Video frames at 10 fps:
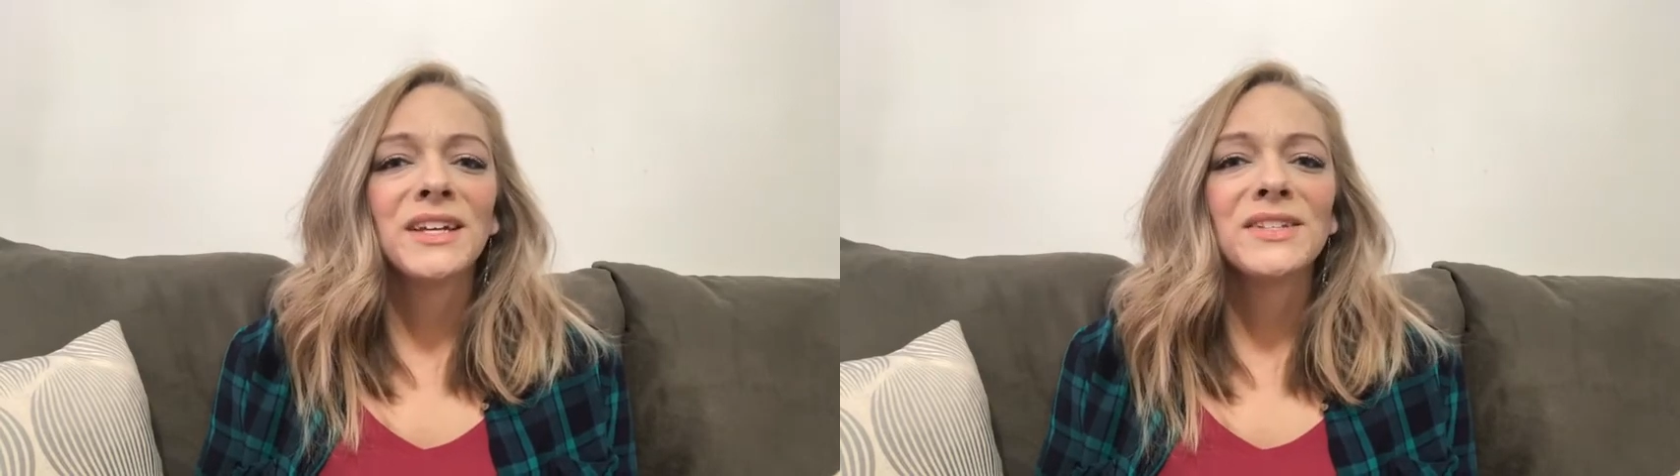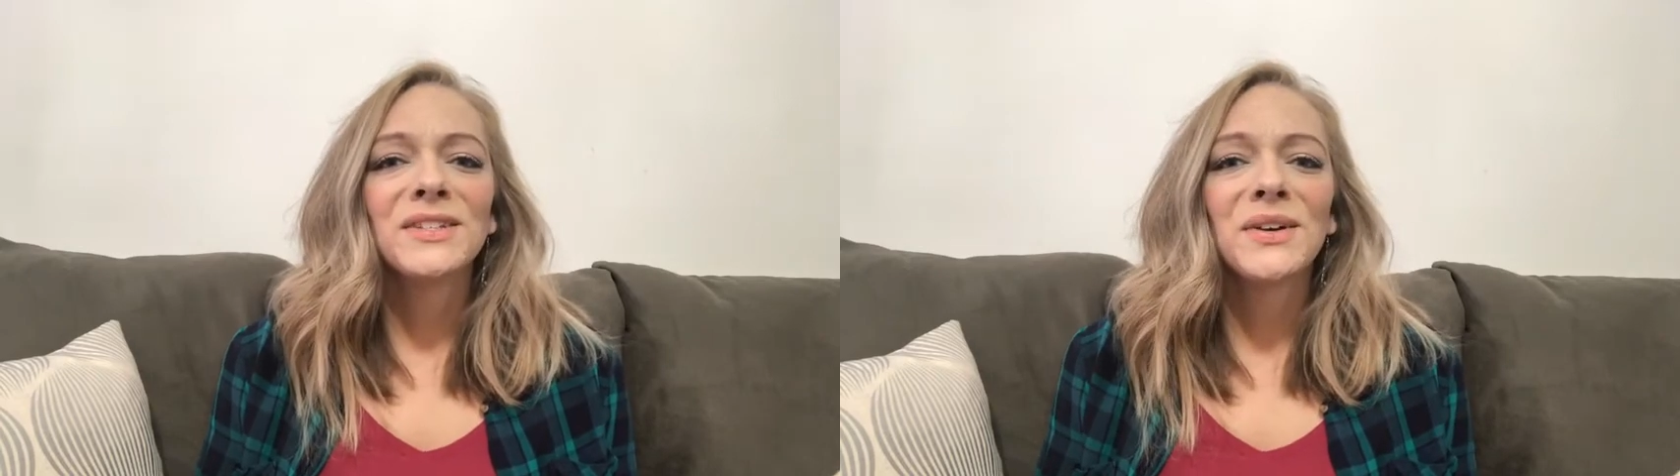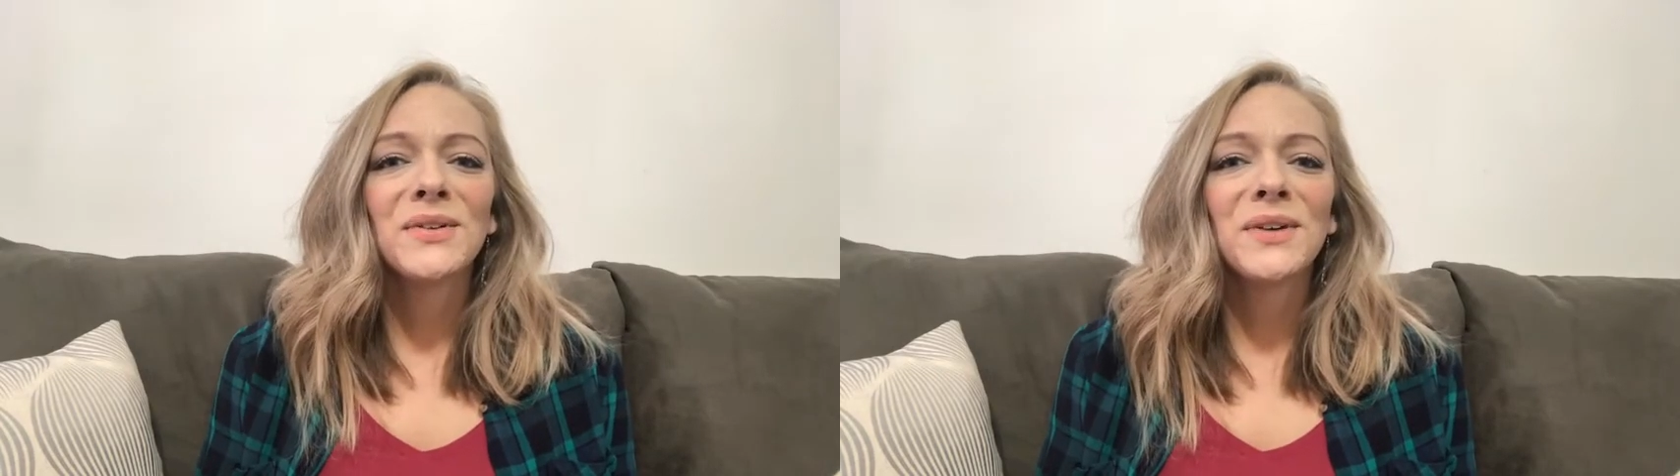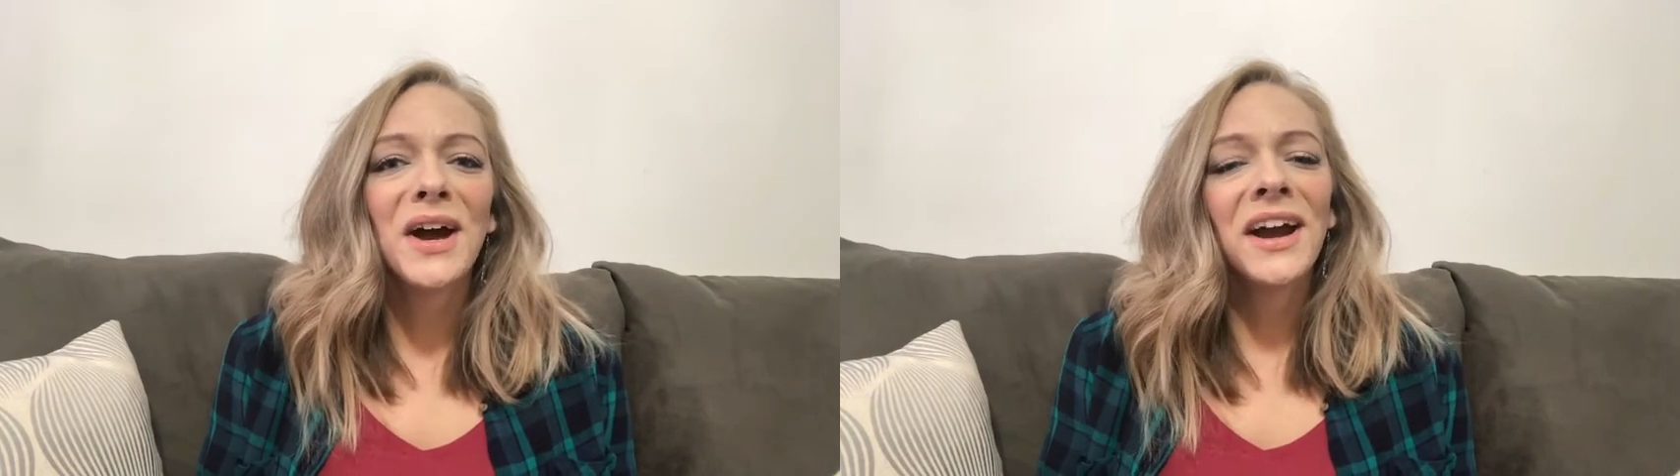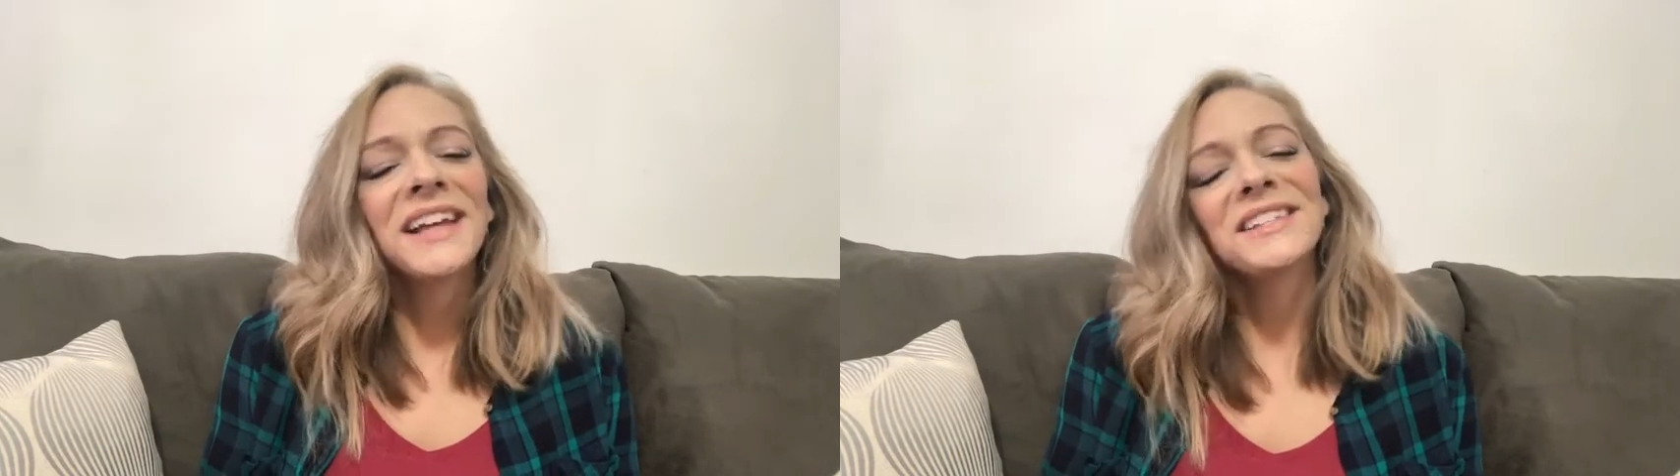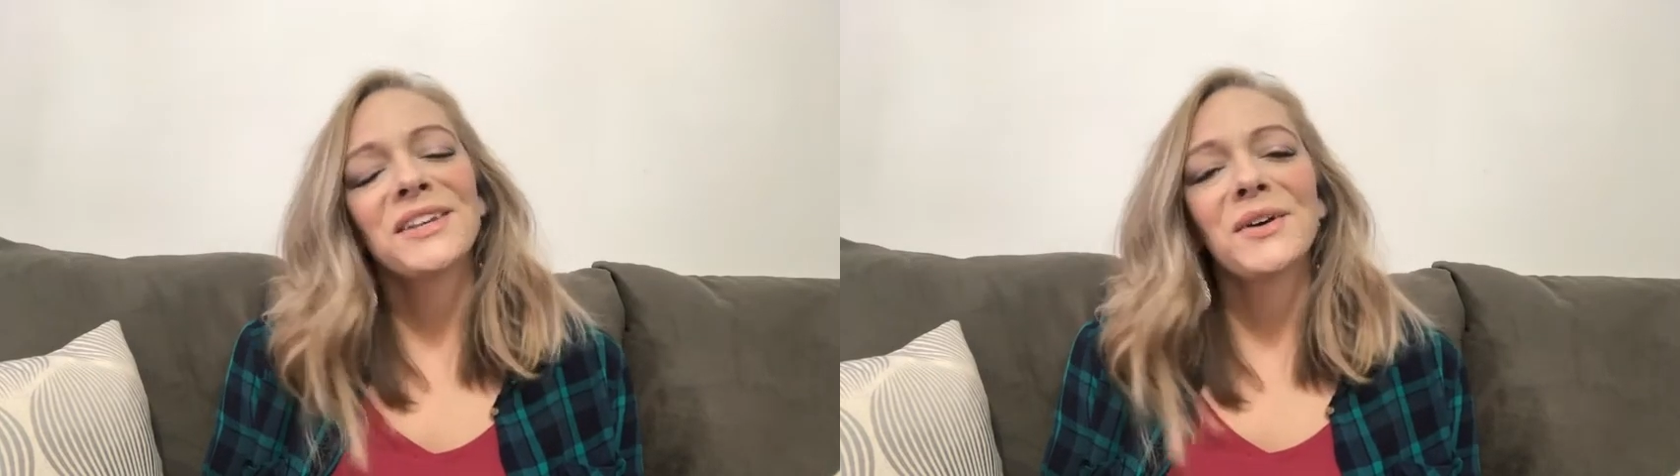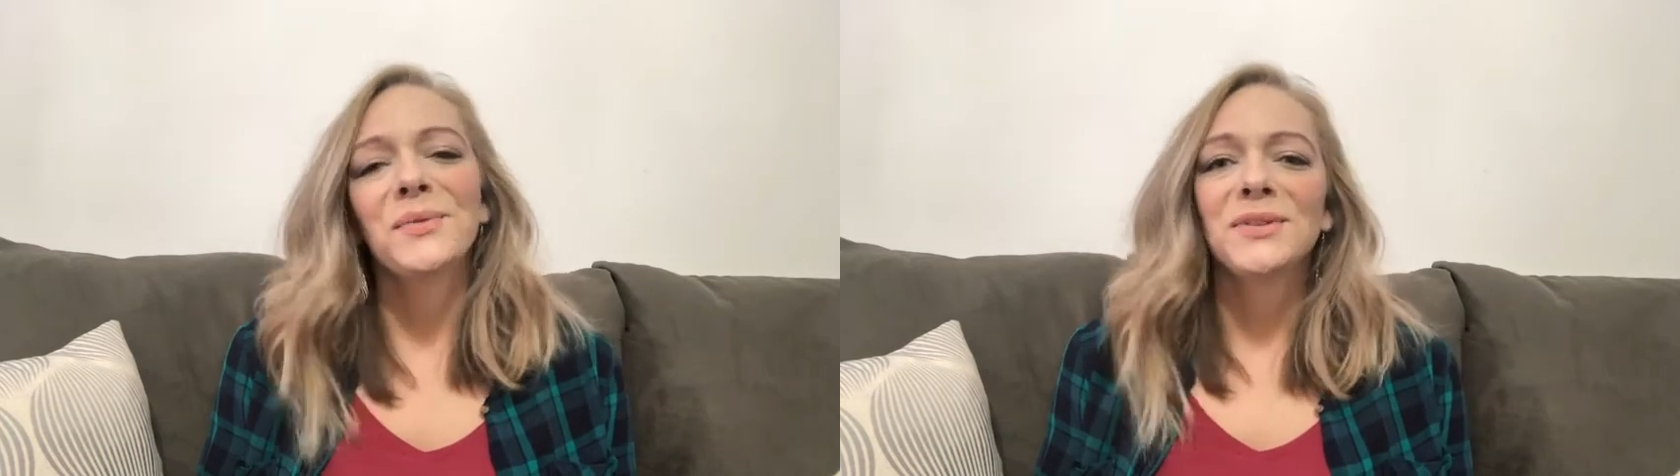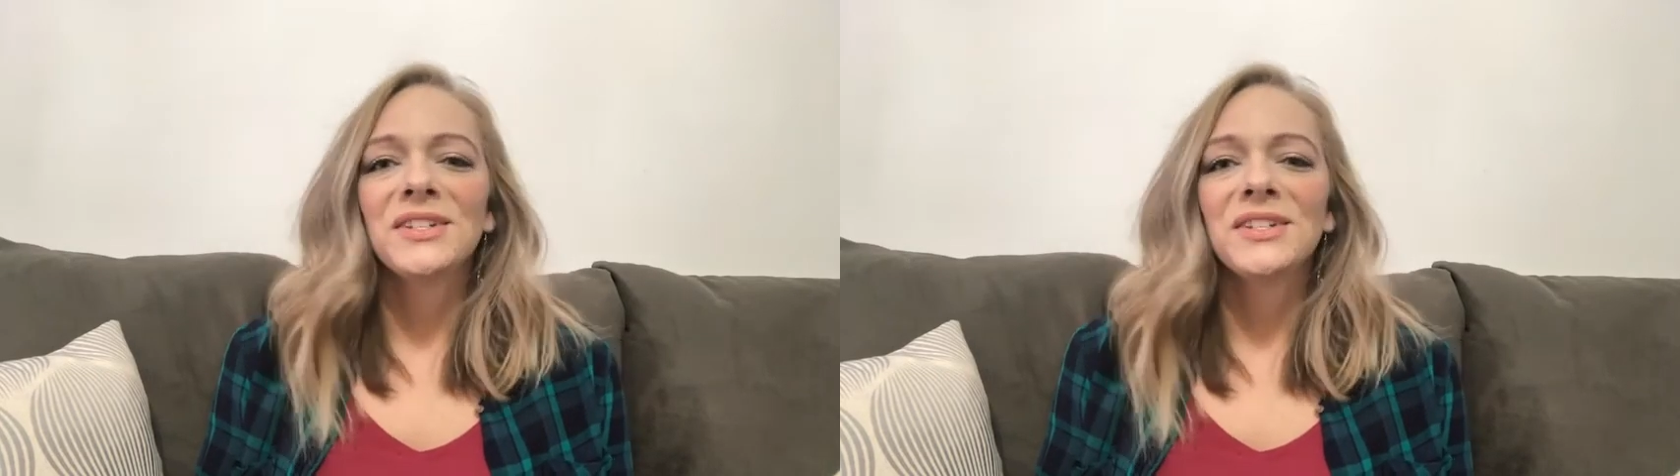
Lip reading: So, all right, so we'll